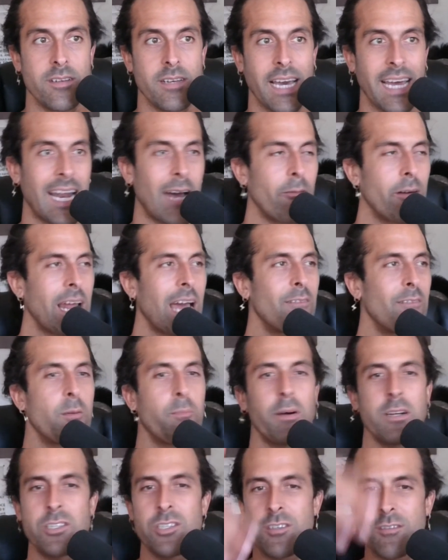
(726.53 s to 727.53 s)
And I would have a
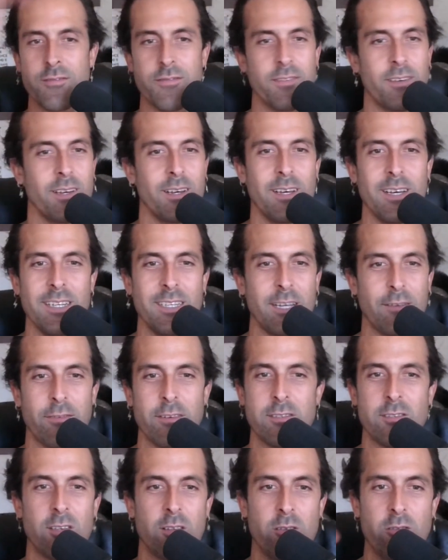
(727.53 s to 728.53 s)
bunch of
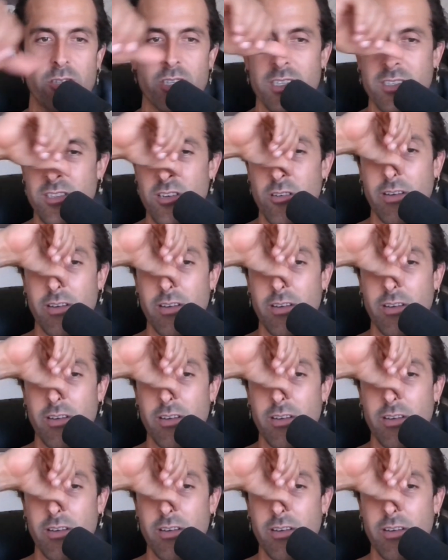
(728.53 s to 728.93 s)
different solutions.